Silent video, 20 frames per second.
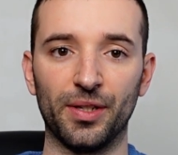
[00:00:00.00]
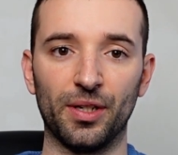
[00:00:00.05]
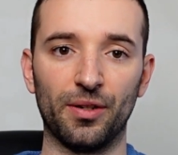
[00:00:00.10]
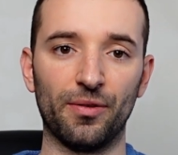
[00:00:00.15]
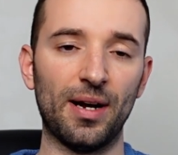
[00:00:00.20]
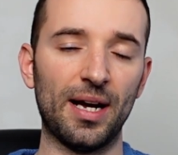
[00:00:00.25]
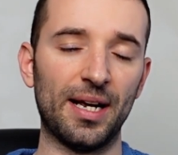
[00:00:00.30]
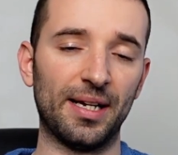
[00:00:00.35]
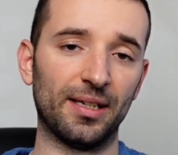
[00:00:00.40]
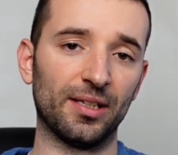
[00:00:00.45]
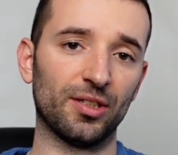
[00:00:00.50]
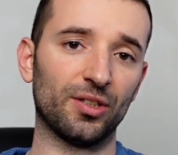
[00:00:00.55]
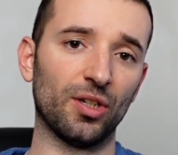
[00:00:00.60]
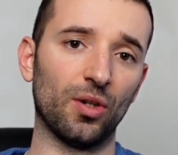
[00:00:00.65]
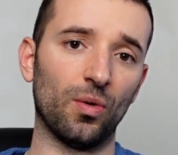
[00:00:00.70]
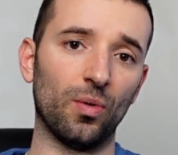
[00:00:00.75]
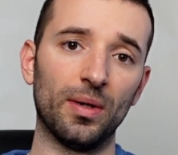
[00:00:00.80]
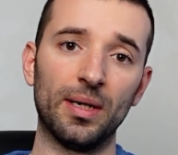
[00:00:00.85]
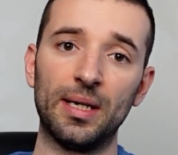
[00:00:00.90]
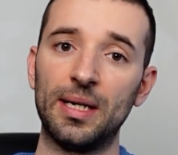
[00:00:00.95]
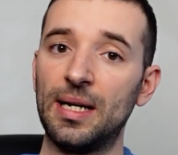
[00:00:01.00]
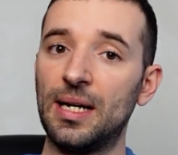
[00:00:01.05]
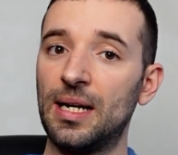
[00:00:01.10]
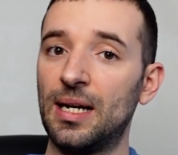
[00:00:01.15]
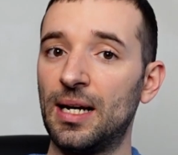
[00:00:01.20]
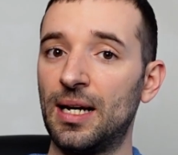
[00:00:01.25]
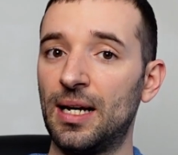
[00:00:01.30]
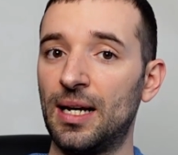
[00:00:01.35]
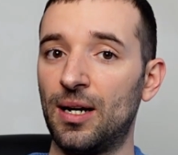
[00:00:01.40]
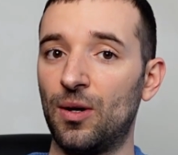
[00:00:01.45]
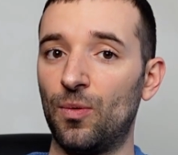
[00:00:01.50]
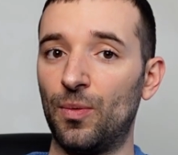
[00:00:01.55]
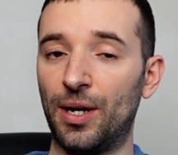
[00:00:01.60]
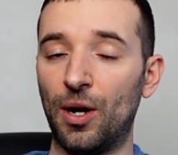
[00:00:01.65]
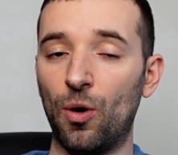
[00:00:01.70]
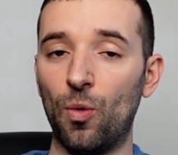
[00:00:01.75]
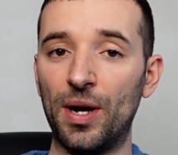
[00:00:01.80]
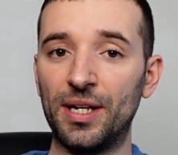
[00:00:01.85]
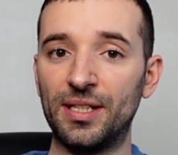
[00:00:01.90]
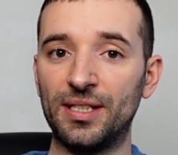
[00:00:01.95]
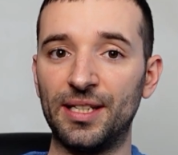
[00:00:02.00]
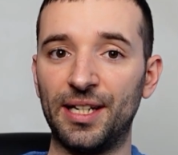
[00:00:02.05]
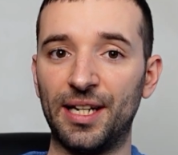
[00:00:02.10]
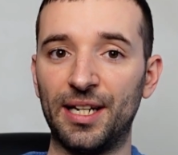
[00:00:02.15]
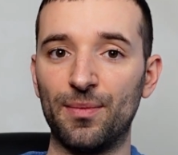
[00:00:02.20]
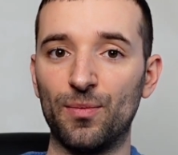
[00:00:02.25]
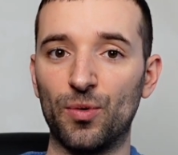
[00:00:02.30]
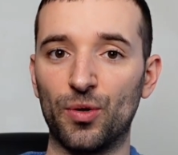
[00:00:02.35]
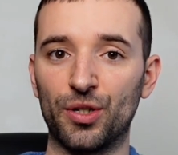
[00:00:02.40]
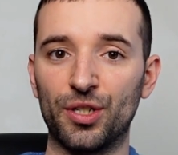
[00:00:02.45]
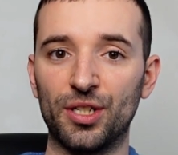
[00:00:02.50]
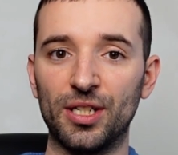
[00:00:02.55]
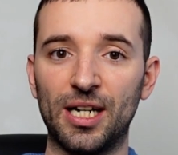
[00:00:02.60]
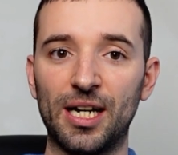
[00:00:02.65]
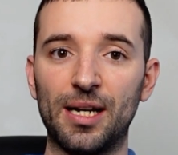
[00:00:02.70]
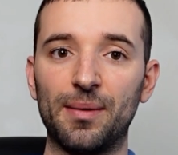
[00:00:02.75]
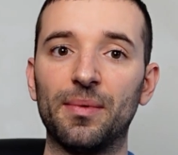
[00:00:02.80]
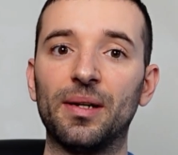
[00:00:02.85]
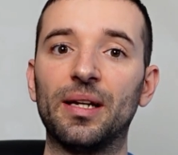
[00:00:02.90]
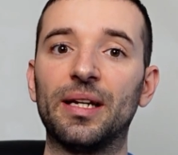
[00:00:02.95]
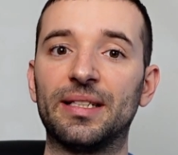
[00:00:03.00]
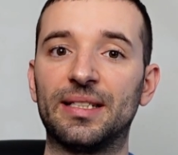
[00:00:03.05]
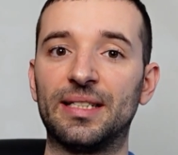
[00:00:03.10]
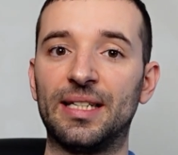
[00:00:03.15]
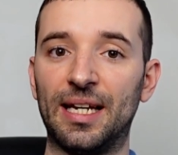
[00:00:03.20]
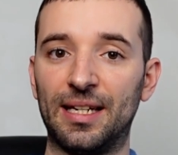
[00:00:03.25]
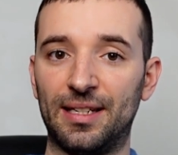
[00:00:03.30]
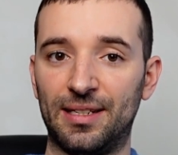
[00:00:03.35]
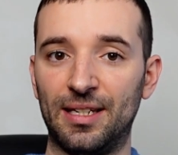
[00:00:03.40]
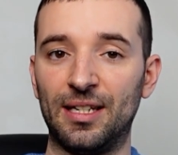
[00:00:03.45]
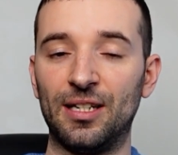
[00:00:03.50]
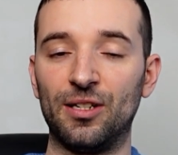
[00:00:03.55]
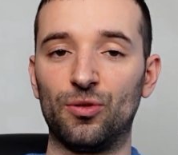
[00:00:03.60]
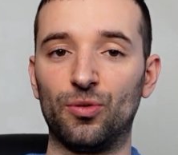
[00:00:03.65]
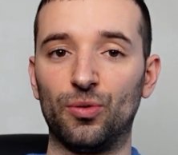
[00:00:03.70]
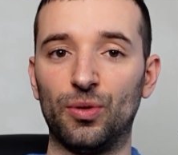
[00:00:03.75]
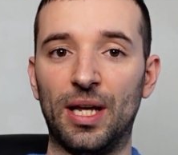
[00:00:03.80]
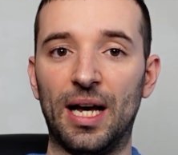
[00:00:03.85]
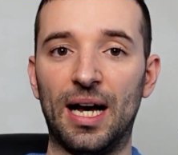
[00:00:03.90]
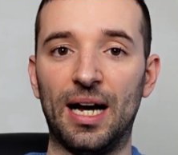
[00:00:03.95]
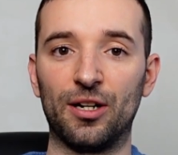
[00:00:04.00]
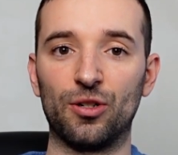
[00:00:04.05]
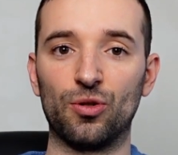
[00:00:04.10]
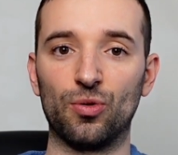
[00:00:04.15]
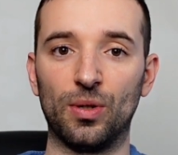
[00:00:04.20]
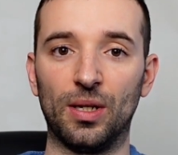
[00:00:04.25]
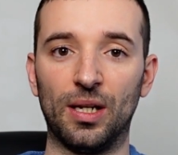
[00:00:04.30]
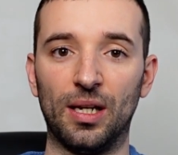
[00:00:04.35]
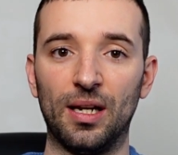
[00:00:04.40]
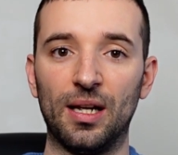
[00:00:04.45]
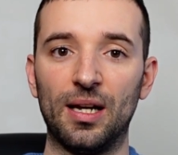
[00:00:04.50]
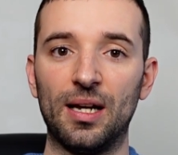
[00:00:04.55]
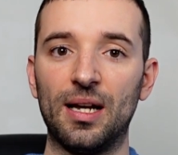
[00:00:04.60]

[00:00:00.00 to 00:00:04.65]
Alright, so without wasting any more time, let's get into the actual